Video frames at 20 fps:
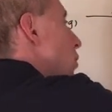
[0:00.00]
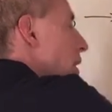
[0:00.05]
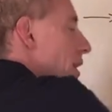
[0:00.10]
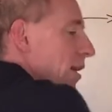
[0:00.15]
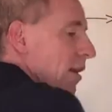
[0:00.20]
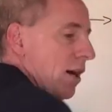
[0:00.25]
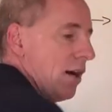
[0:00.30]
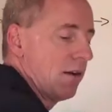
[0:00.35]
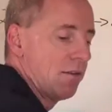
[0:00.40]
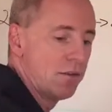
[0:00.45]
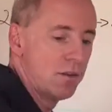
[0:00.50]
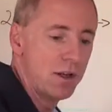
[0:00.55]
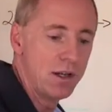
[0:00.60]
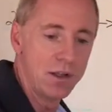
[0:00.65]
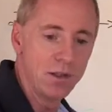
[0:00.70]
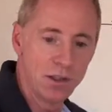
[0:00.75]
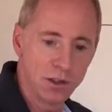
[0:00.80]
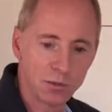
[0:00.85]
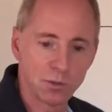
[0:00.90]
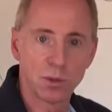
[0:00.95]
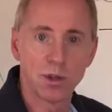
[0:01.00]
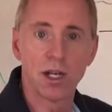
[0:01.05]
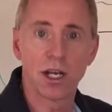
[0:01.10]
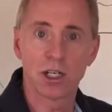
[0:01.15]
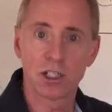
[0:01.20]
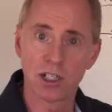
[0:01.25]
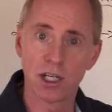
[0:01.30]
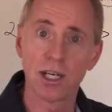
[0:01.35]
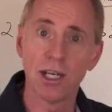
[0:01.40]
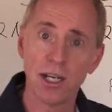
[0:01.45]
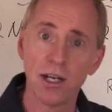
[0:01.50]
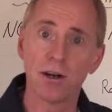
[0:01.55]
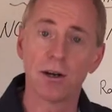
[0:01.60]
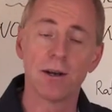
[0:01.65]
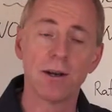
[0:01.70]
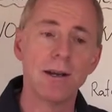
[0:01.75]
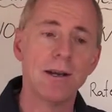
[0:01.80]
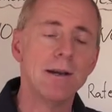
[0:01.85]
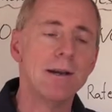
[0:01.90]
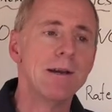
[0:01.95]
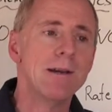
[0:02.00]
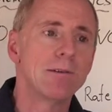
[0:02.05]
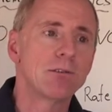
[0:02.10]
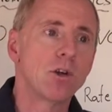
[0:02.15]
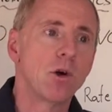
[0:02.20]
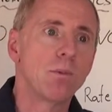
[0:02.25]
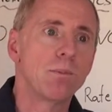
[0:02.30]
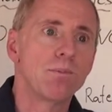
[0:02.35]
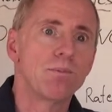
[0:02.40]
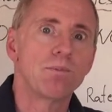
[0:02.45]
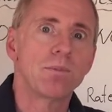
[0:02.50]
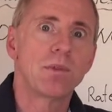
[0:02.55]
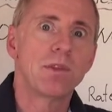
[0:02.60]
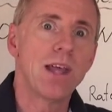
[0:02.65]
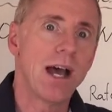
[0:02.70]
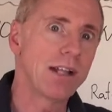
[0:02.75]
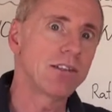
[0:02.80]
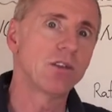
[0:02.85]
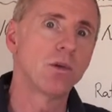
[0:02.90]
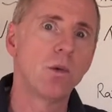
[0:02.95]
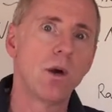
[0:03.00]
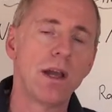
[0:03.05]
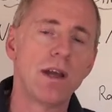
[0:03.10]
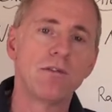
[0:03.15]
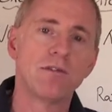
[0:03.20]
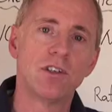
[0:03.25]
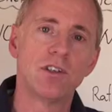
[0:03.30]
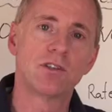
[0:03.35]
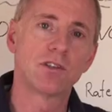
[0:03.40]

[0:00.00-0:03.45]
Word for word: rate of this production here. So that's a way of